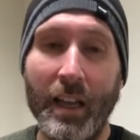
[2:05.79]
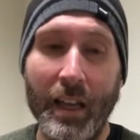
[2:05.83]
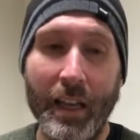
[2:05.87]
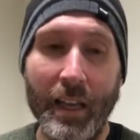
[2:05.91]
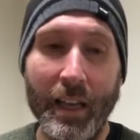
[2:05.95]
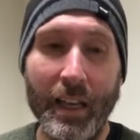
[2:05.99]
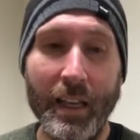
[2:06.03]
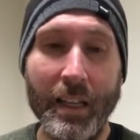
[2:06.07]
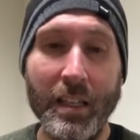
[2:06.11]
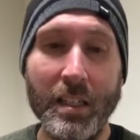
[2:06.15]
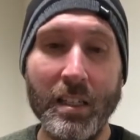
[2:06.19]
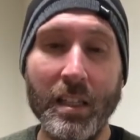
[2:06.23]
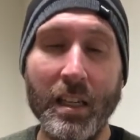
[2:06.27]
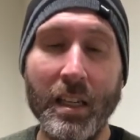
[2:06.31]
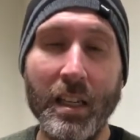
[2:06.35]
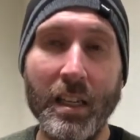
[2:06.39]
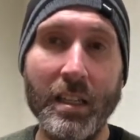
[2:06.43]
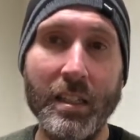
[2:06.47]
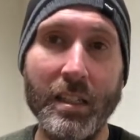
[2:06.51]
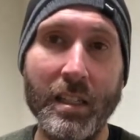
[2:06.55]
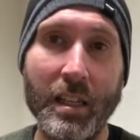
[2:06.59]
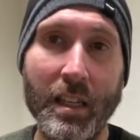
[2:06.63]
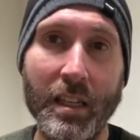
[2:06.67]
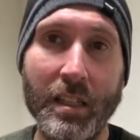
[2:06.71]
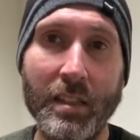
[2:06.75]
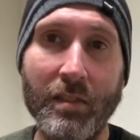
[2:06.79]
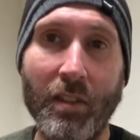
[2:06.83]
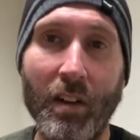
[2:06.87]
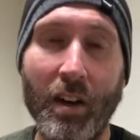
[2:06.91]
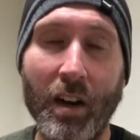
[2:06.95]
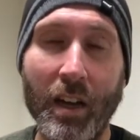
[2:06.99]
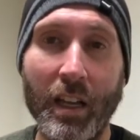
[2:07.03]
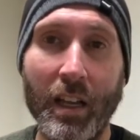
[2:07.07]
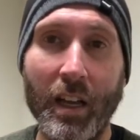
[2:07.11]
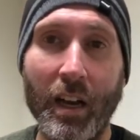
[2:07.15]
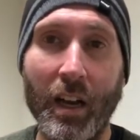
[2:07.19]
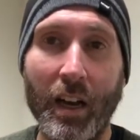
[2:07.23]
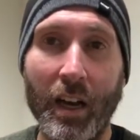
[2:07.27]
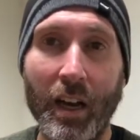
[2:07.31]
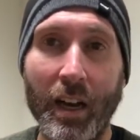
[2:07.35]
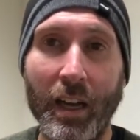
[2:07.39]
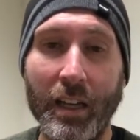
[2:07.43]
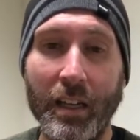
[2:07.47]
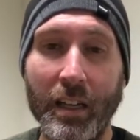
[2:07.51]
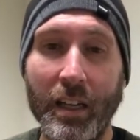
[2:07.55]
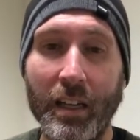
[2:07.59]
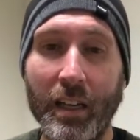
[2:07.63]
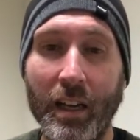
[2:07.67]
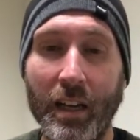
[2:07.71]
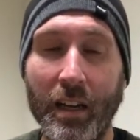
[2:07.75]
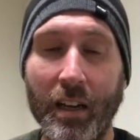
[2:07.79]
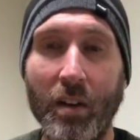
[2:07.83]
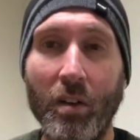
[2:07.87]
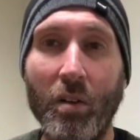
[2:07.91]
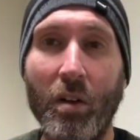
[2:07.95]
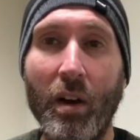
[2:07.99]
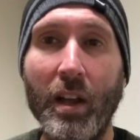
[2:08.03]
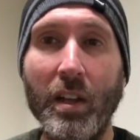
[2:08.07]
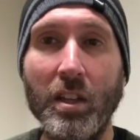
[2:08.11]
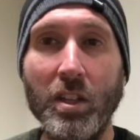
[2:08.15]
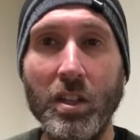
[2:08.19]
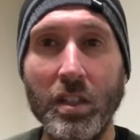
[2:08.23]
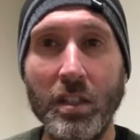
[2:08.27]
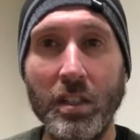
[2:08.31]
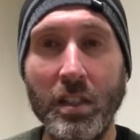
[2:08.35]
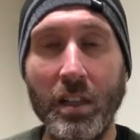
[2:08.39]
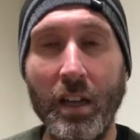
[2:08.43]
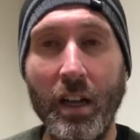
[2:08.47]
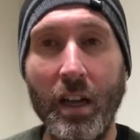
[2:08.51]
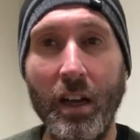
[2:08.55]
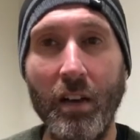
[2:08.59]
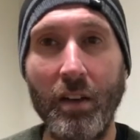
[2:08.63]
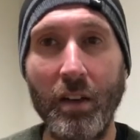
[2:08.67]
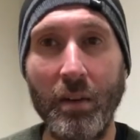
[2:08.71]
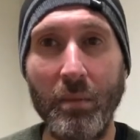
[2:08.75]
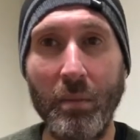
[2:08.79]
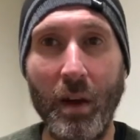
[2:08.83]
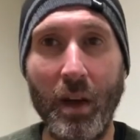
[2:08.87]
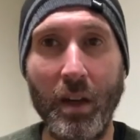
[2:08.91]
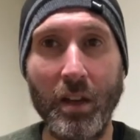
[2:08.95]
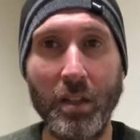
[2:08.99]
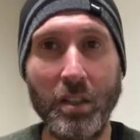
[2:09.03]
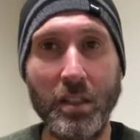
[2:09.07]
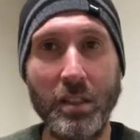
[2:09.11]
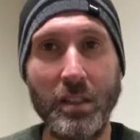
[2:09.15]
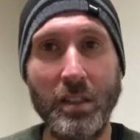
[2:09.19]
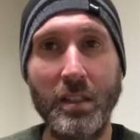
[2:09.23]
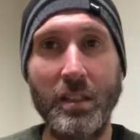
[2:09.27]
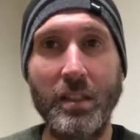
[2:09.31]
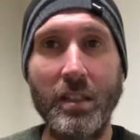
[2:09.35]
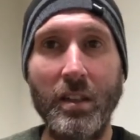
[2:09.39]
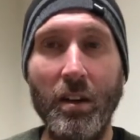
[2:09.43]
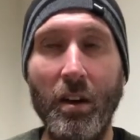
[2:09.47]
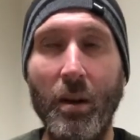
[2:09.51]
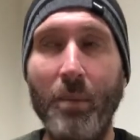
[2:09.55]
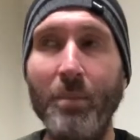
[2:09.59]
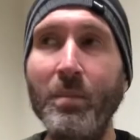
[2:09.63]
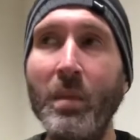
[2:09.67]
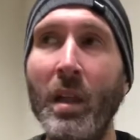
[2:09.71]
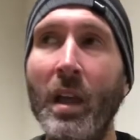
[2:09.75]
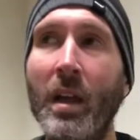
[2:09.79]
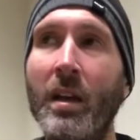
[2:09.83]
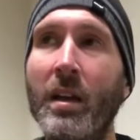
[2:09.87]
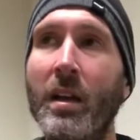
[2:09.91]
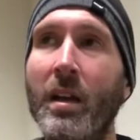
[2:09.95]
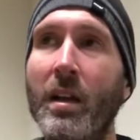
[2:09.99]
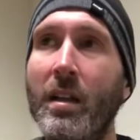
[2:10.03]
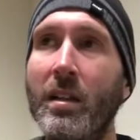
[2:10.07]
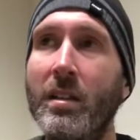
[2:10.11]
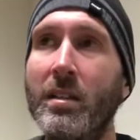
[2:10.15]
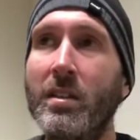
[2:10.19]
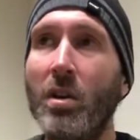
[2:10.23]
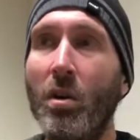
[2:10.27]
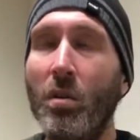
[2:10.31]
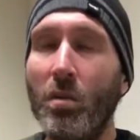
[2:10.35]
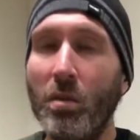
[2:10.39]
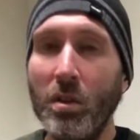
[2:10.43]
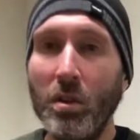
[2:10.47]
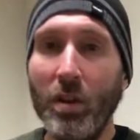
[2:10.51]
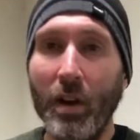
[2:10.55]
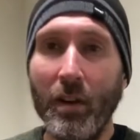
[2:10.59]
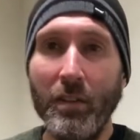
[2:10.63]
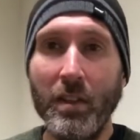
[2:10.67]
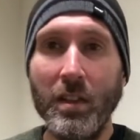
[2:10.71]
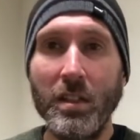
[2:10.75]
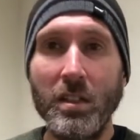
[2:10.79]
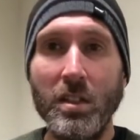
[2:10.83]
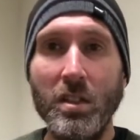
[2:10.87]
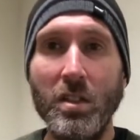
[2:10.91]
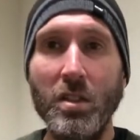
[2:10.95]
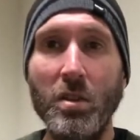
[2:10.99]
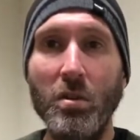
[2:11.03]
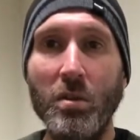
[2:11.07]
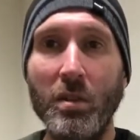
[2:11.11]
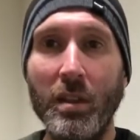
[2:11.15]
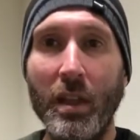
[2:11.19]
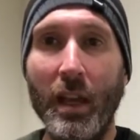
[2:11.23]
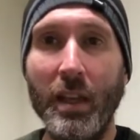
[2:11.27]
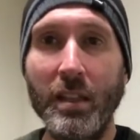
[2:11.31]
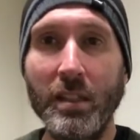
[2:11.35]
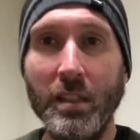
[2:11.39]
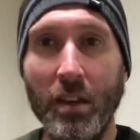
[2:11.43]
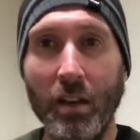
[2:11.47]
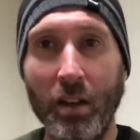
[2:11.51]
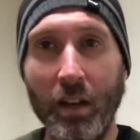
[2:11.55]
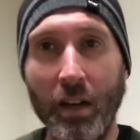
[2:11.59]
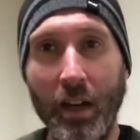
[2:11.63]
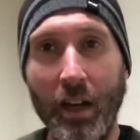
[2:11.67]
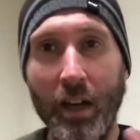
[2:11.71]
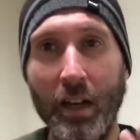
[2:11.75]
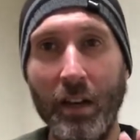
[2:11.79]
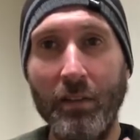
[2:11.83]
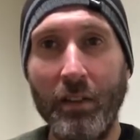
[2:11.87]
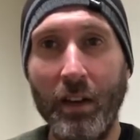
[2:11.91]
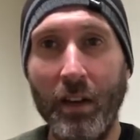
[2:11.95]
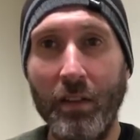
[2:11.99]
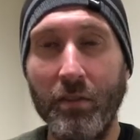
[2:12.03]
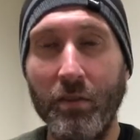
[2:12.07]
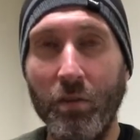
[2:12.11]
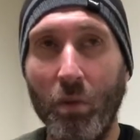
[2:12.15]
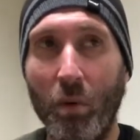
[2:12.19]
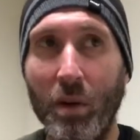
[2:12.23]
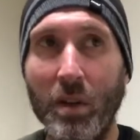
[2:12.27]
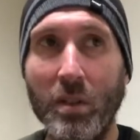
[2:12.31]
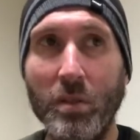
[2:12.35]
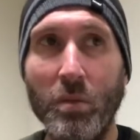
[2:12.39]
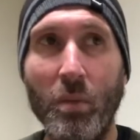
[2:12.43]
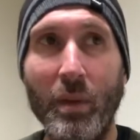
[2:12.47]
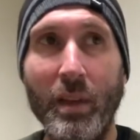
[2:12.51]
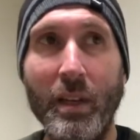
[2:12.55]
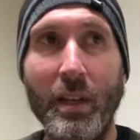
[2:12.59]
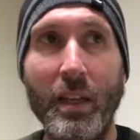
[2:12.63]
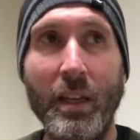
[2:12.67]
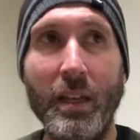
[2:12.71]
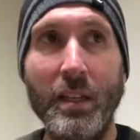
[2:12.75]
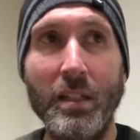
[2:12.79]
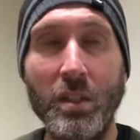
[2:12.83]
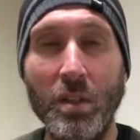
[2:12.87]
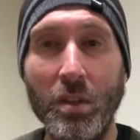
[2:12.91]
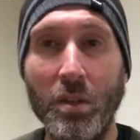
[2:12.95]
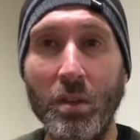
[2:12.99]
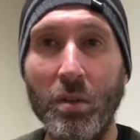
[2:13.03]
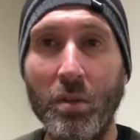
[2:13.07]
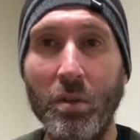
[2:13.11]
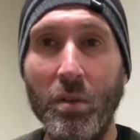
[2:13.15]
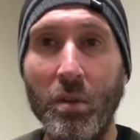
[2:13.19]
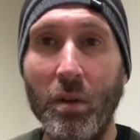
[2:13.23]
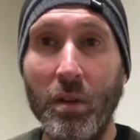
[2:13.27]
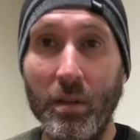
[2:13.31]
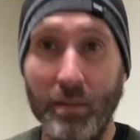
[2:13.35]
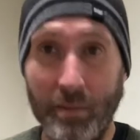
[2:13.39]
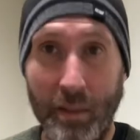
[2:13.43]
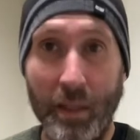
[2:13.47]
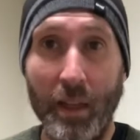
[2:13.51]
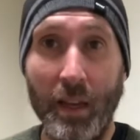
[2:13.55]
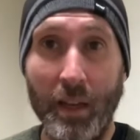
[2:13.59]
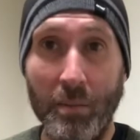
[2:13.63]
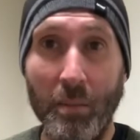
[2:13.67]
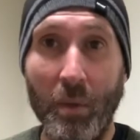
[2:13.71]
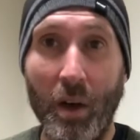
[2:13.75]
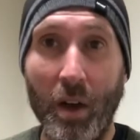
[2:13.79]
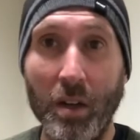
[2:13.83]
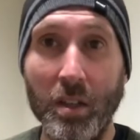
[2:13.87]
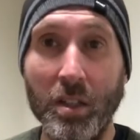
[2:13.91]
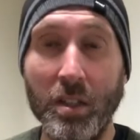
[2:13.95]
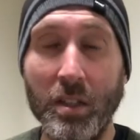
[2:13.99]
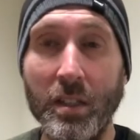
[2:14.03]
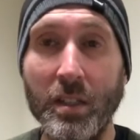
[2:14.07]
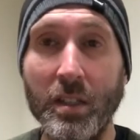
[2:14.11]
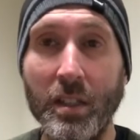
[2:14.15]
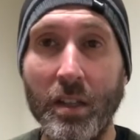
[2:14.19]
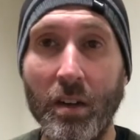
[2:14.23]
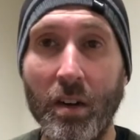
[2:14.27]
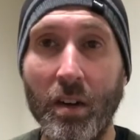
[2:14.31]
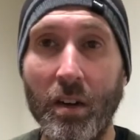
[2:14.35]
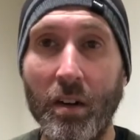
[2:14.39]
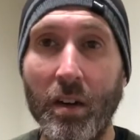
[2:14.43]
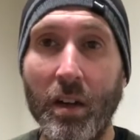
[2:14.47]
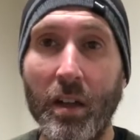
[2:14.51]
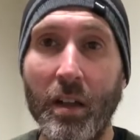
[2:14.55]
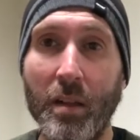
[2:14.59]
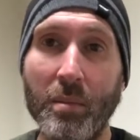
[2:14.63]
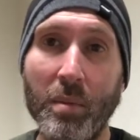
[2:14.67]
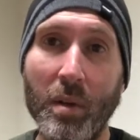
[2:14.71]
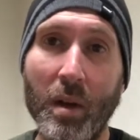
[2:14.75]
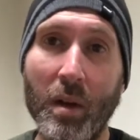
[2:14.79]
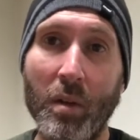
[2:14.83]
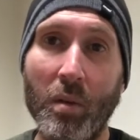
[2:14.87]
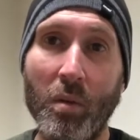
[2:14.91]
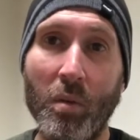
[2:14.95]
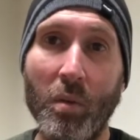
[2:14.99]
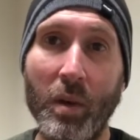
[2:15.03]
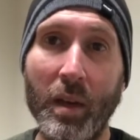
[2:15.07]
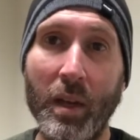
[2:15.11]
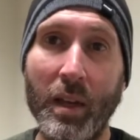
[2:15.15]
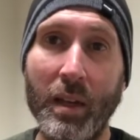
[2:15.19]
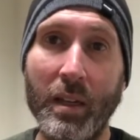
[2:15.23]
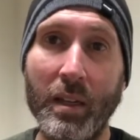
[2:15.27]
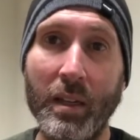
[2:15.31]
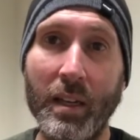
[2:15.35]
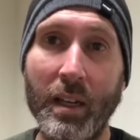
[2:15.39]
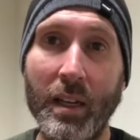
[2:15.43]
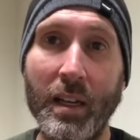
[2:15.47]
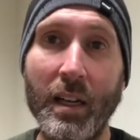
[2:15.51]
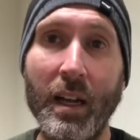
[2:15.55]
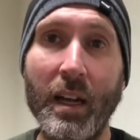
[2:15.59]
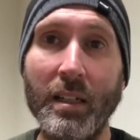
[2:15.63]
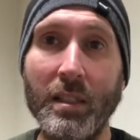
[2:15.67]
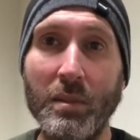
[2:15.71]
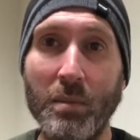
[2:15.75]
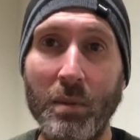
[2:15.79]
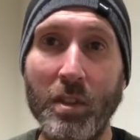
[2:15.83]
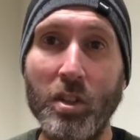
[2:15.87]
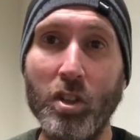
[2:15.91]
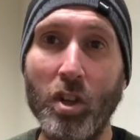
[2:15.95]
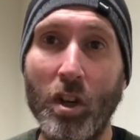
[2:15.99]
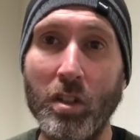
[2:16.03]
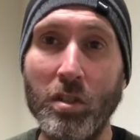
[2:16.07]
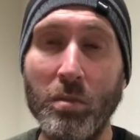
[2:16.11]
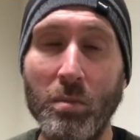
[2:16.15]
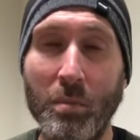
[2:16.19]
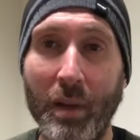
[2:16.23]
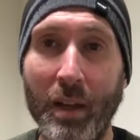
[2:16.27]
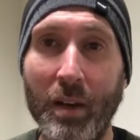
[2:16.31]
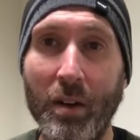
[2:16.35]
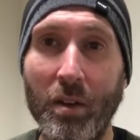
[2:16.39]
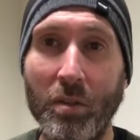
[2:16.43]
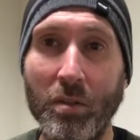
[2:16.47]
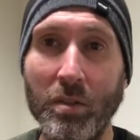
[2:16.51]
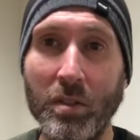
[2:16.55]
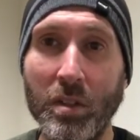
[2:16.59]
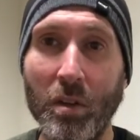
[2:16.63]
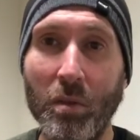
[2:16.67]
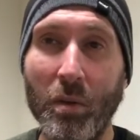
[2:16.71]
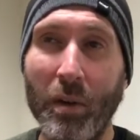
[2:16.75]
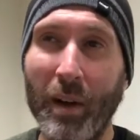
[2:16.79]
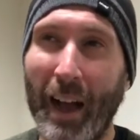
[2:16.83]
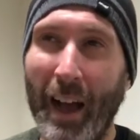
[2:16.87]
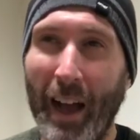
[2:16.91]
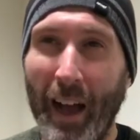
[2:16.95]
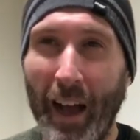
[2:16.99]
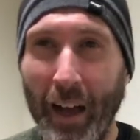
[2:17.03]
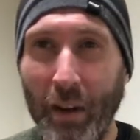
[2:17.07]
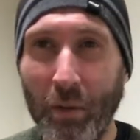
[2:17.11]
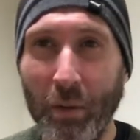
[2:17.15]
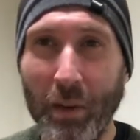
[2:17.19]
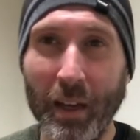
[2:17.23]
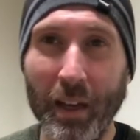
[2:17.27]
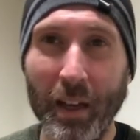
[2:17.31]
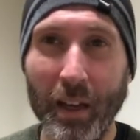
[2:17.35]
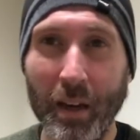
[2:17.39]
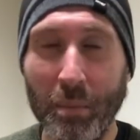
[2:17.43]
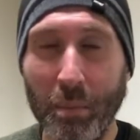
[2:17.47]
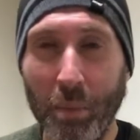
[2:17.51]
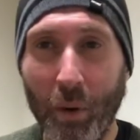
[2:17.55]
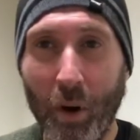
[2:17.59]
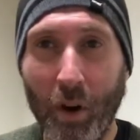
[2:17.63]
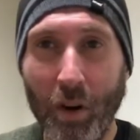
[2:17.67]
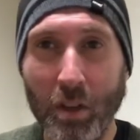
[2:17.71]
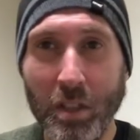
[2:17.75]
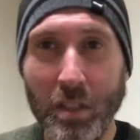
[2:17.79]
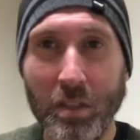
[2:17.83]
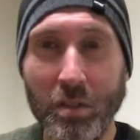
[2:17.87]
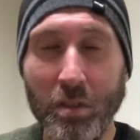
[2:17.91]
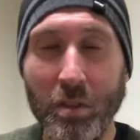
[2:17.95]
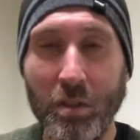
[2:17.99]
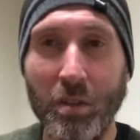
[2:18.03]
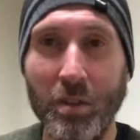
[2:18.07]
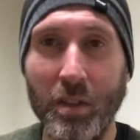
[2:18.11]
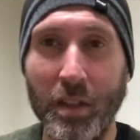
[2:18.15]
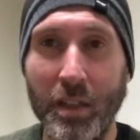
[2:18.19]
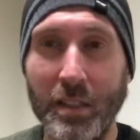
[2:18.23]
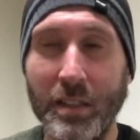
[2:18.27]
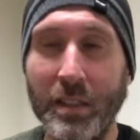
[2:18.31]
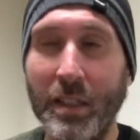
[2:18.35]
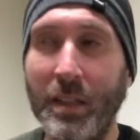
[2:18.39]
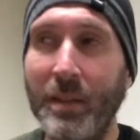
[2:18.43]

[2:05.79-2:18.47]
He's very kind and kind of gracious in how he admonishes the sinner. So you have these two things that are kind of at force. We need to admonish the sinner, but we need not to be judgmental. So how do we kind of parse through this?